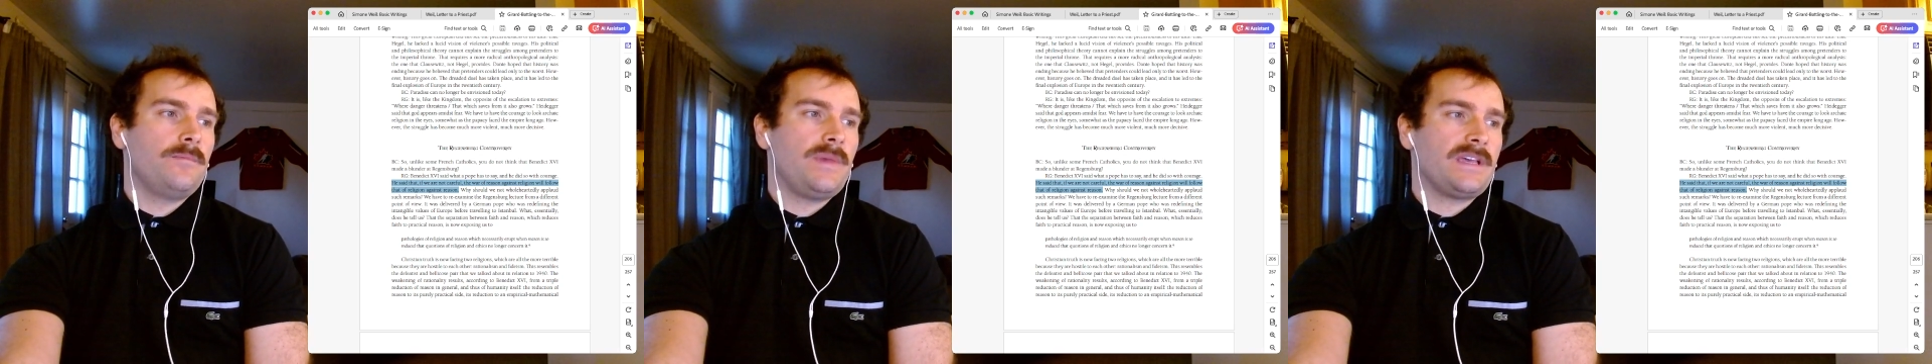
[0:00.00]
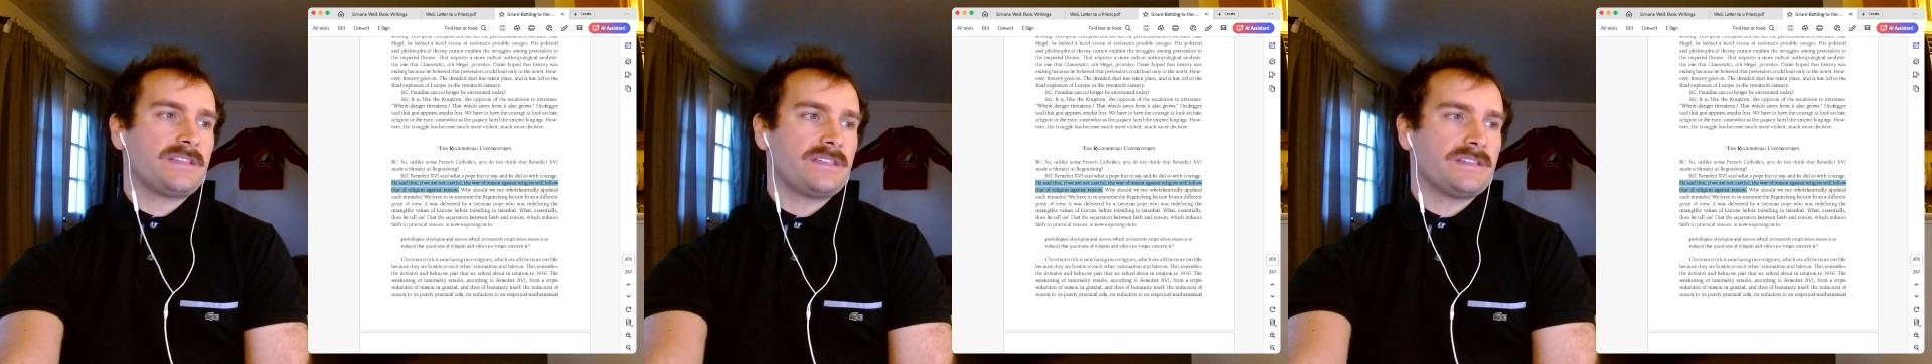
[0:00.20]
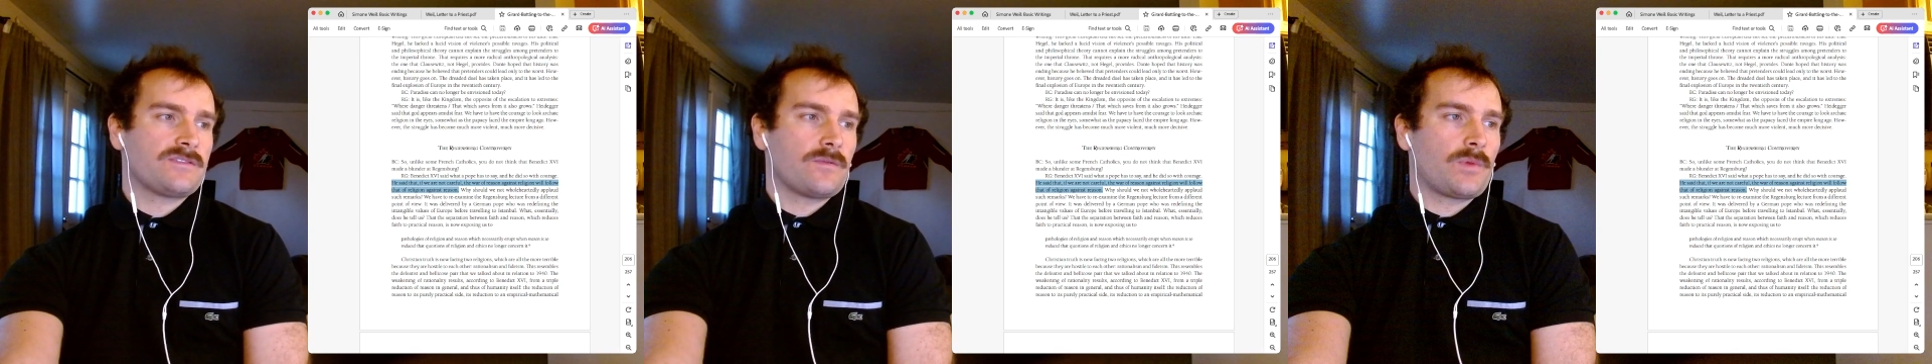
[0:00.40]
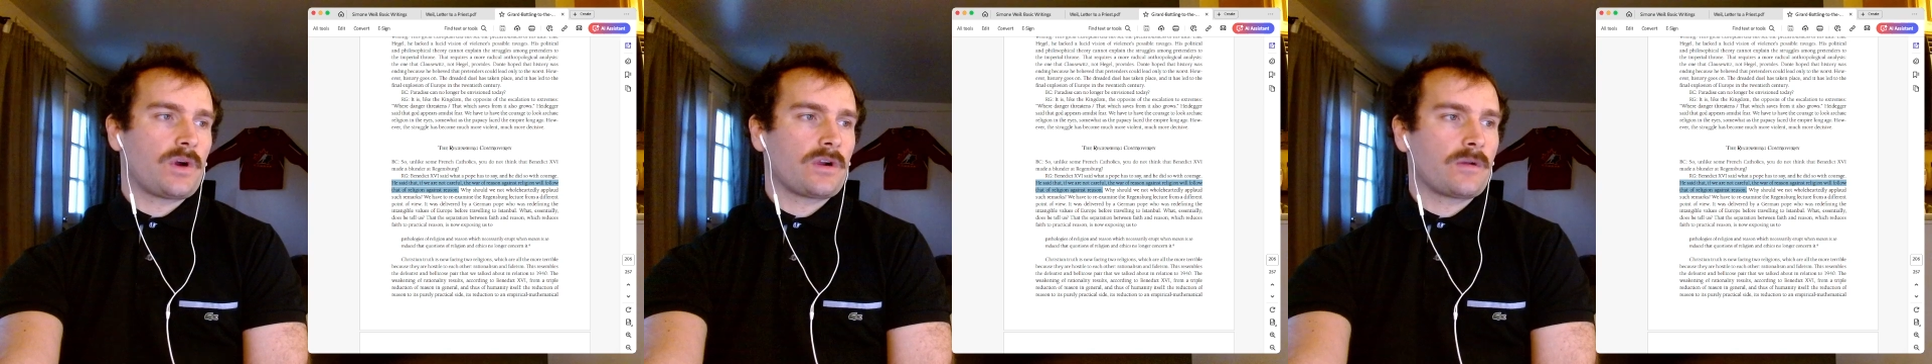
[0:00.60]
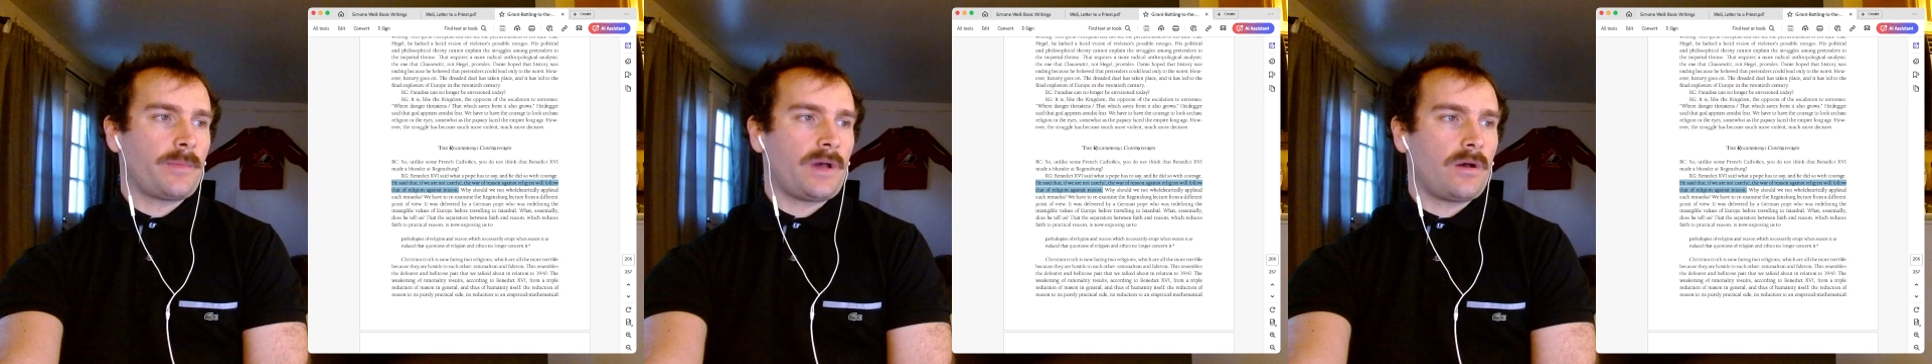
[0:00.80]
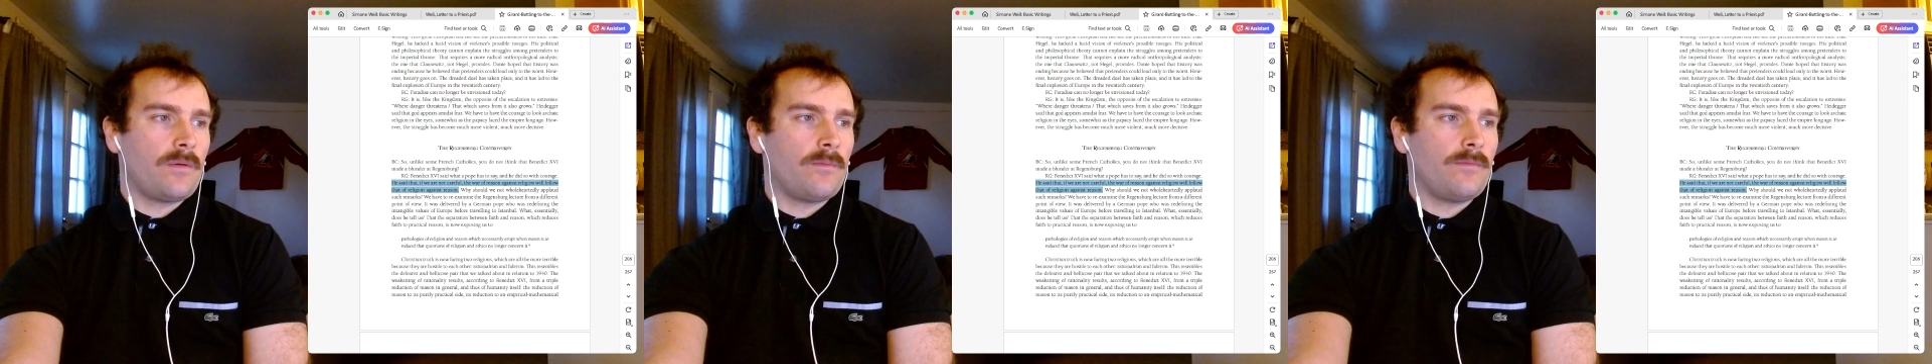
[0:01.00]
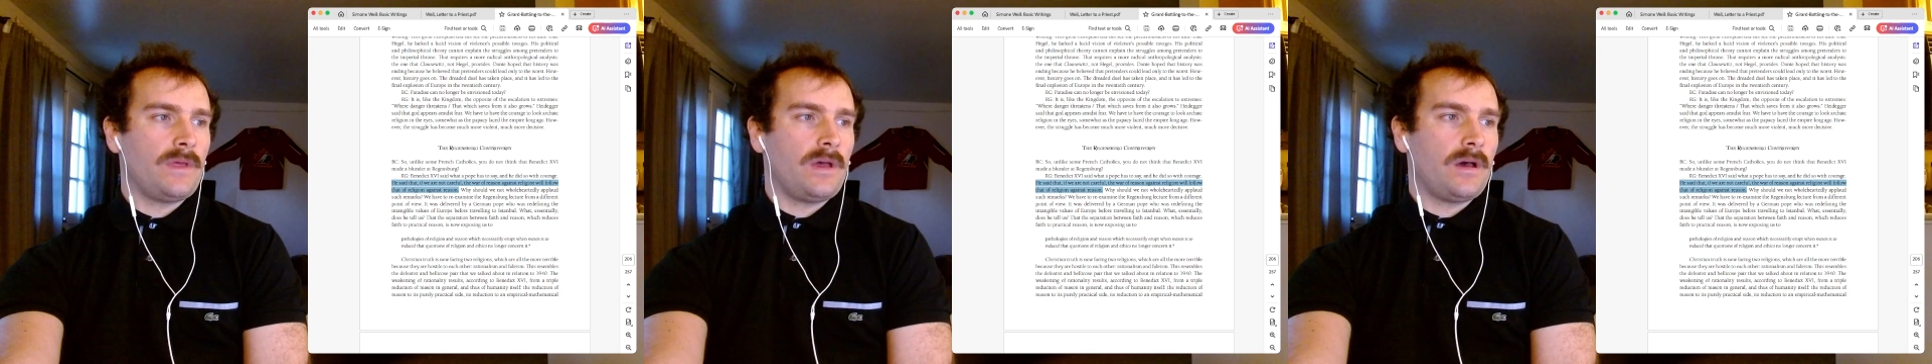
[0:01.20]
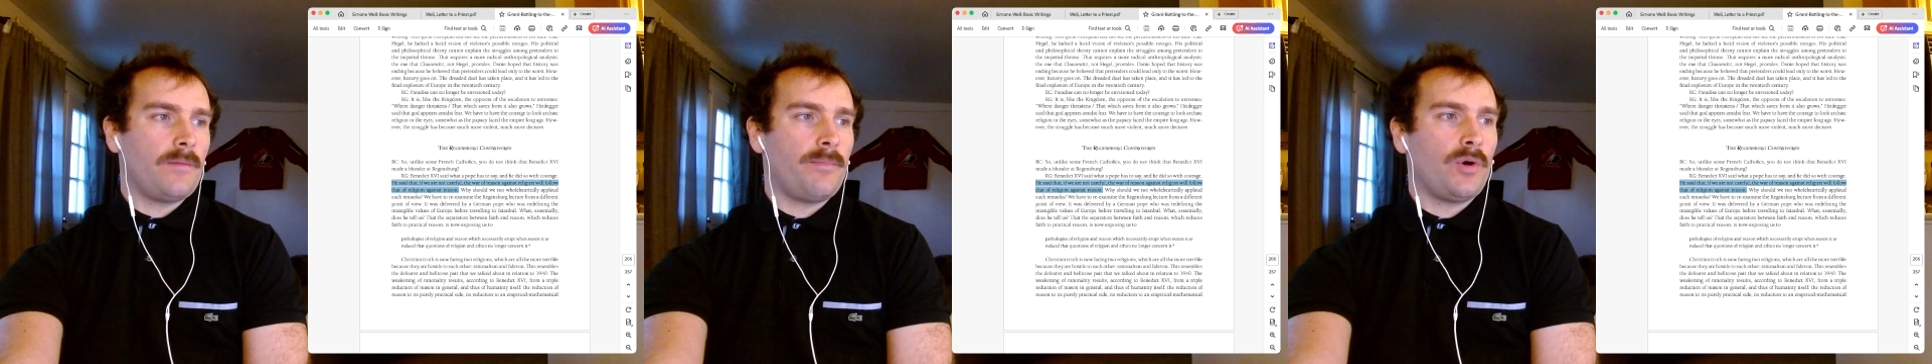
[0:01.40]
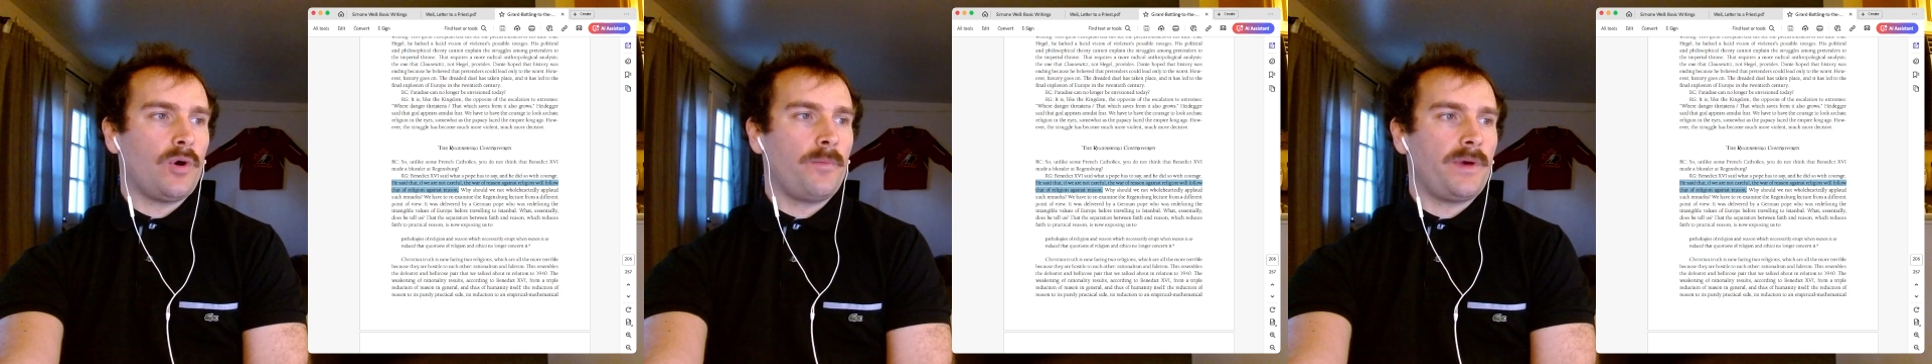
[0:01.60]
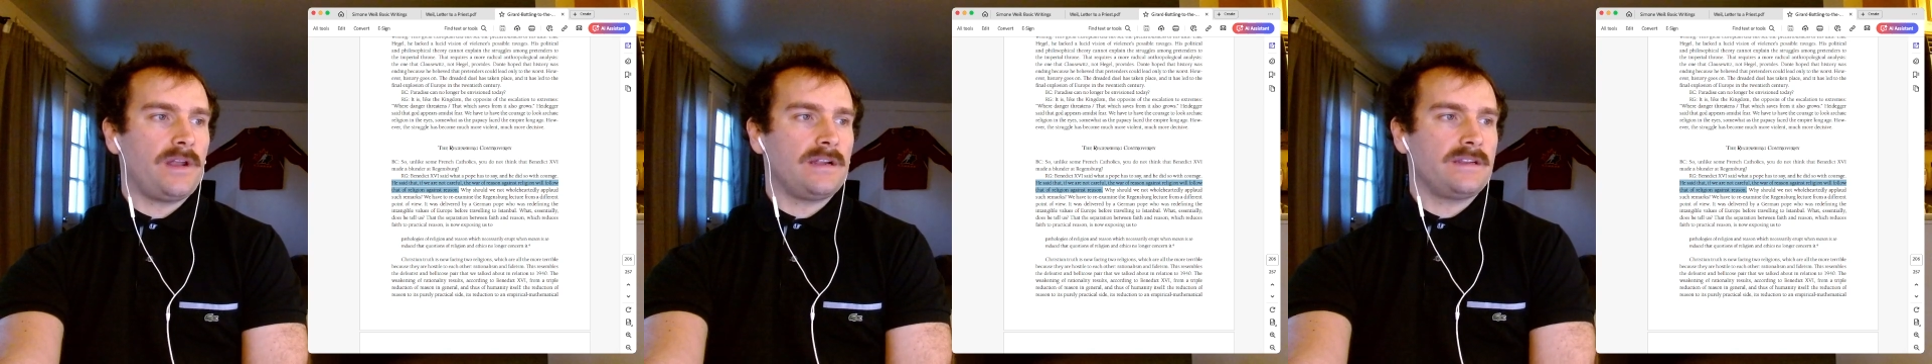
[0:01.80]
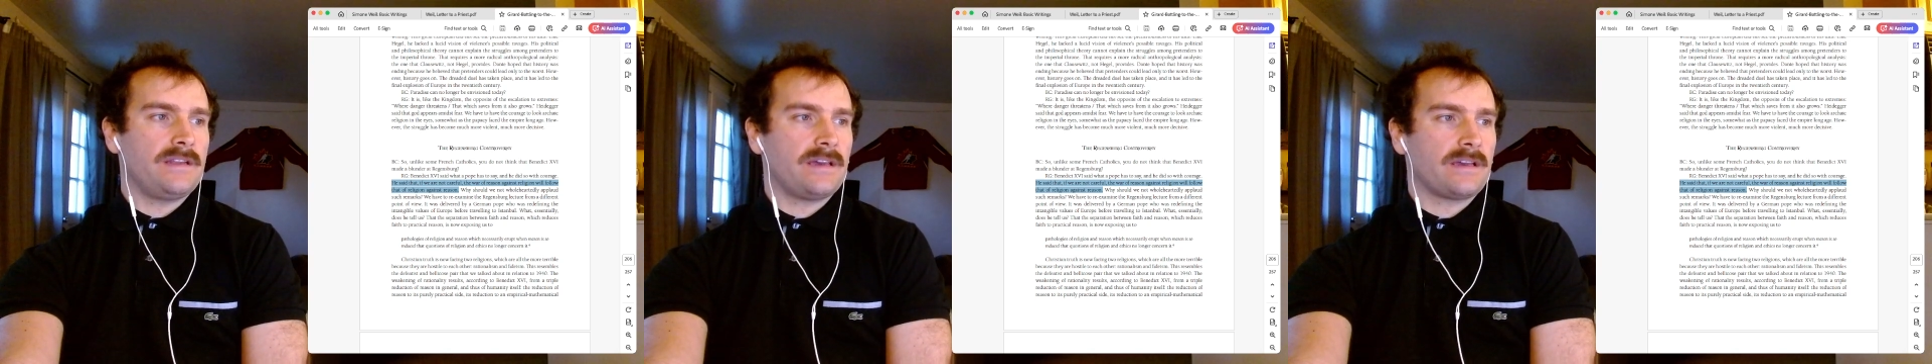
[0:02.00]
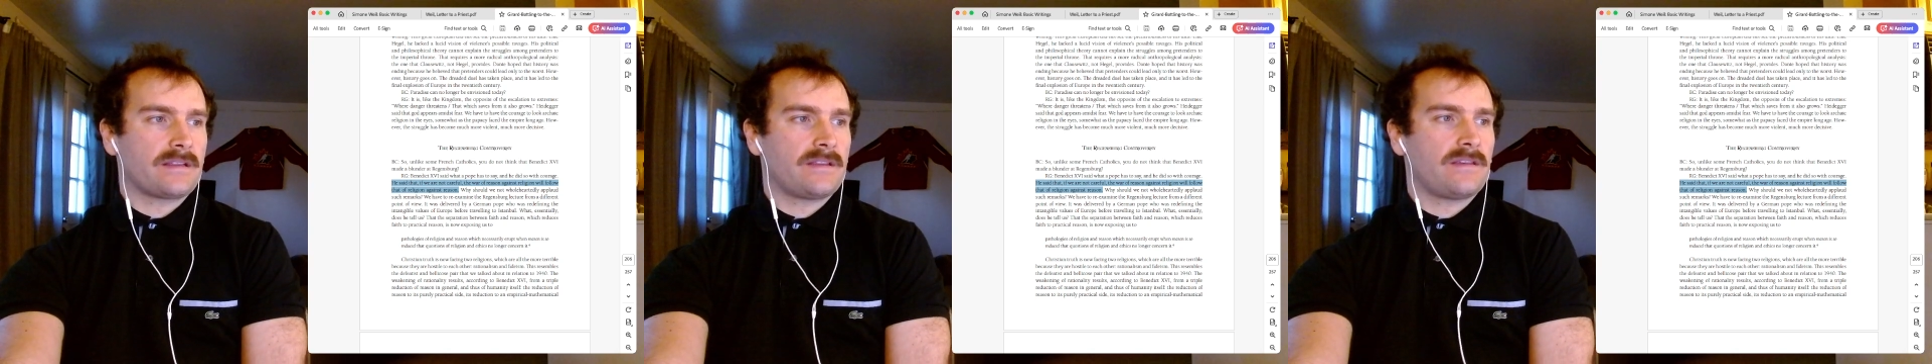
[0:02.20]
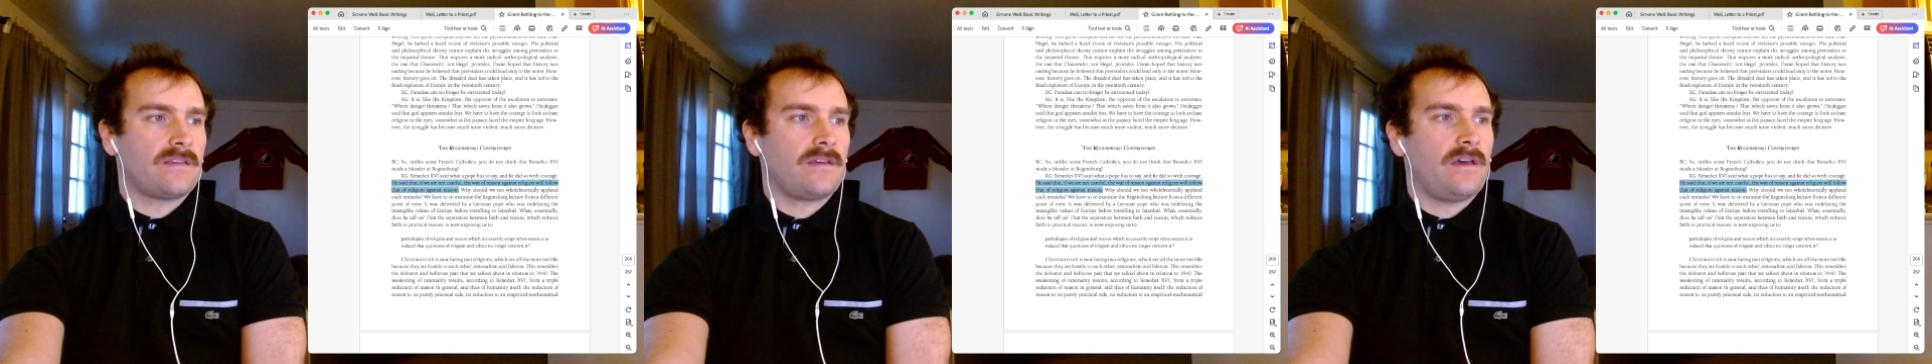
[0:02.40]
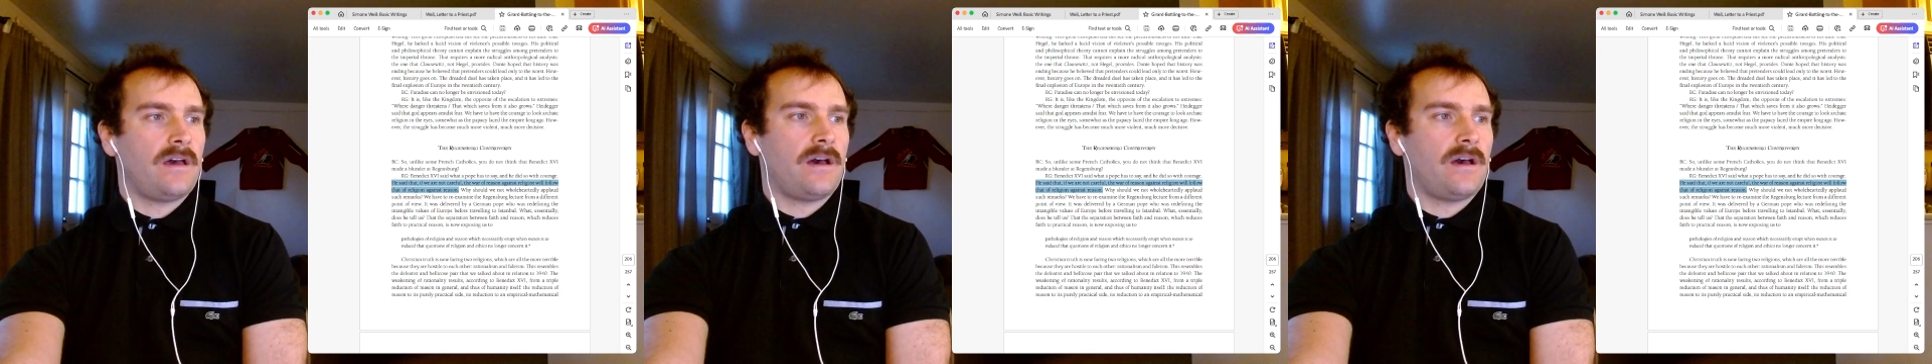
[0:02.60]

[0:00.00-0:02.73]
makes this remark about Pope Benedict